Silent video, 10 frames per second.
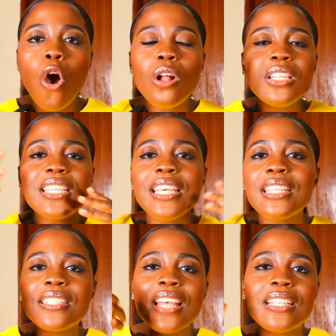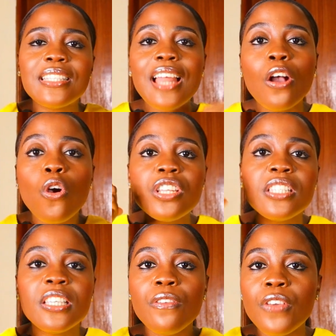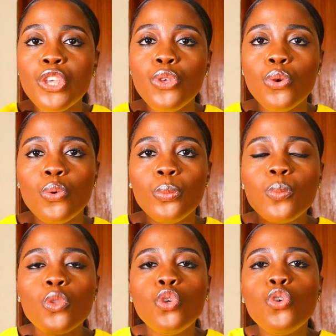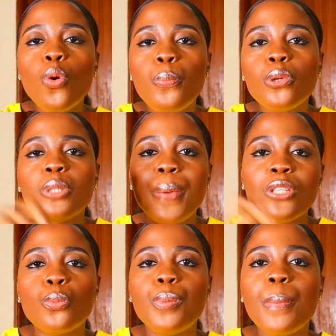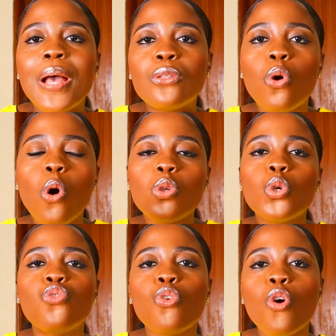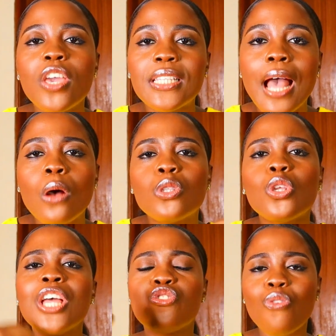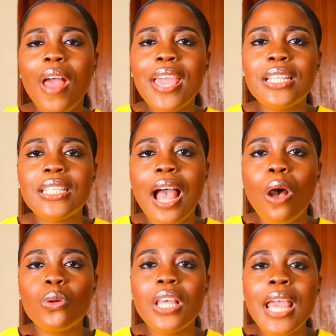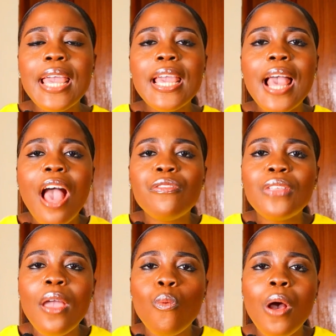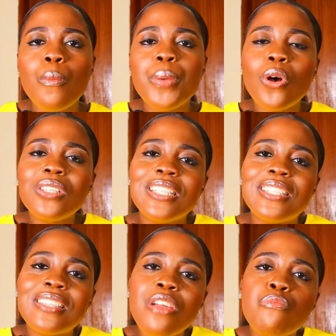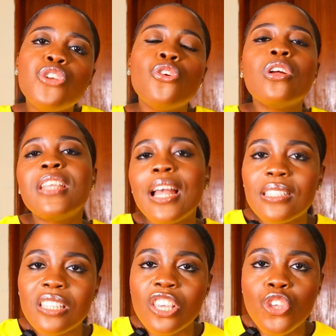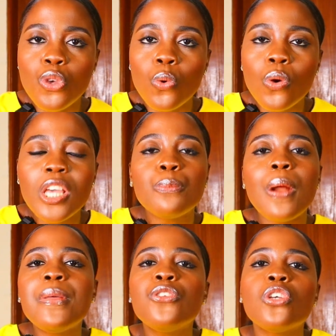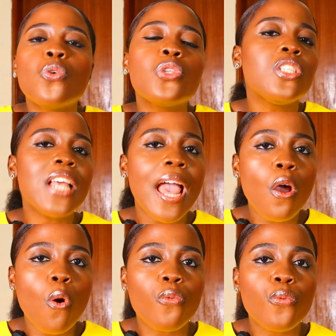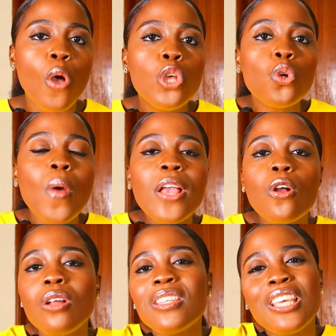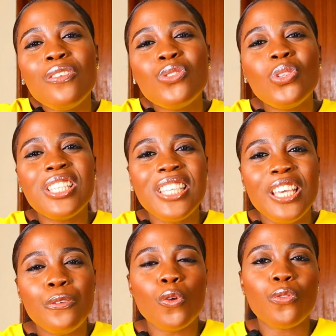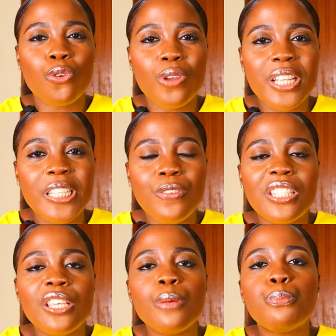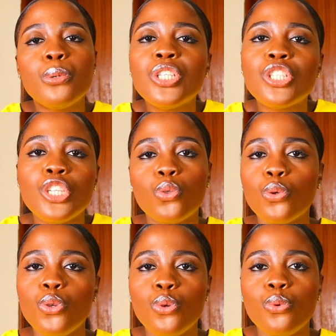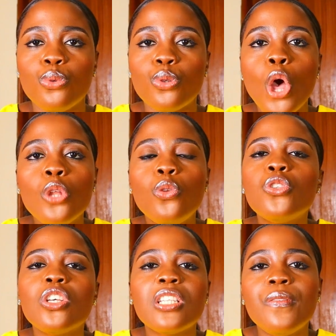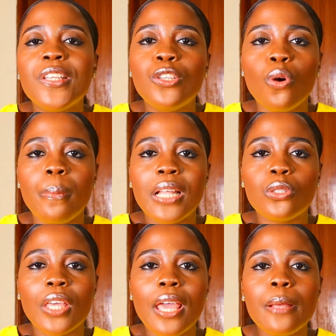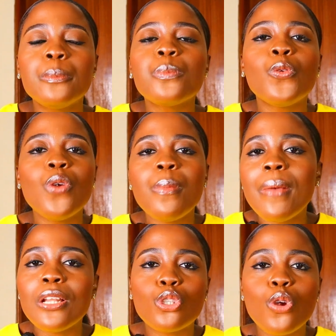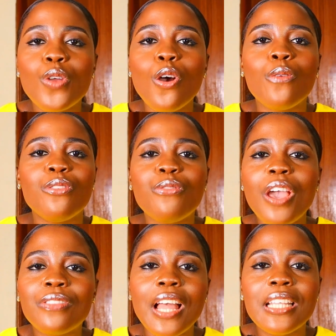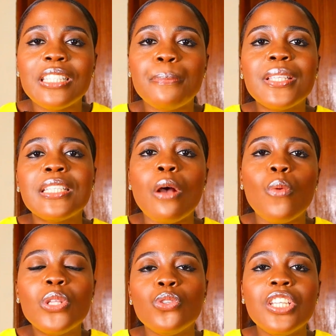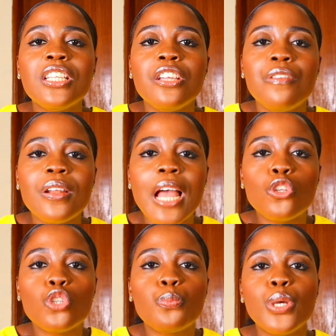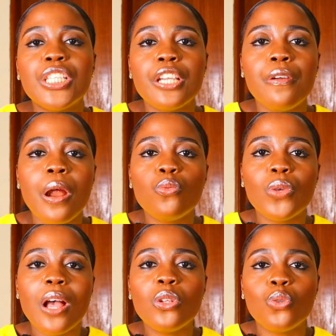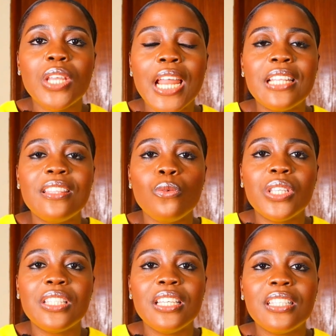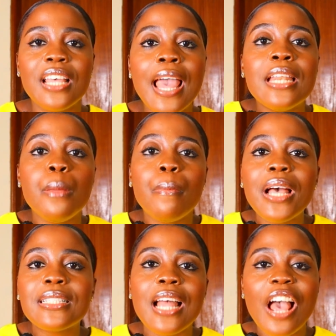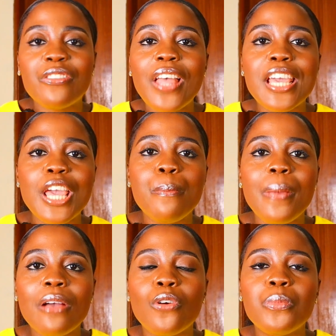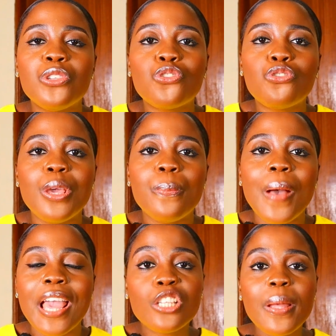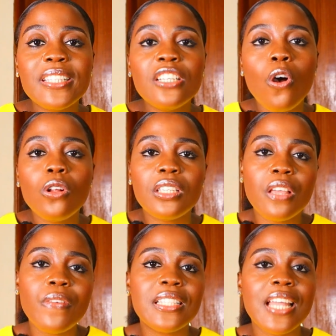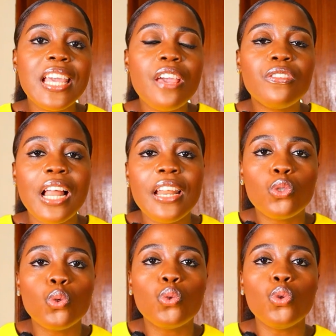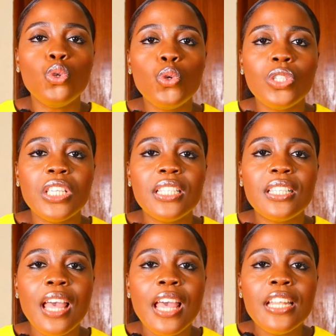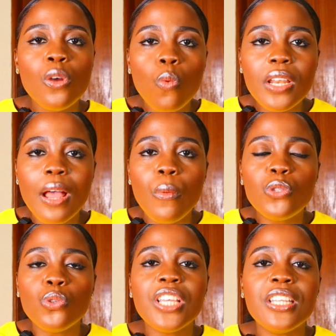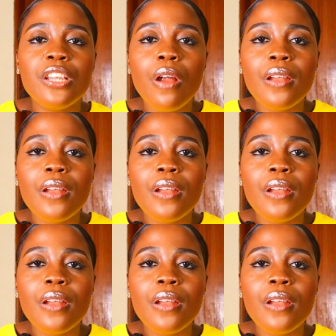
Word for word: all these insights that God is giving you, you don't put pen to paper to also draw it out, try it out, after a while, because it's staying redundant in you, it's probably just going to die off. So when God gives you this gift of creativity, put it into use. Don't just leave it dormant, okay? Remember the story of the 5 talents, the person that went to dig the ground and just put it in the ground without doing anything with it. The master, after he came back from his trip, expecting all the servants that he gave talent to use it, the one that went to dig the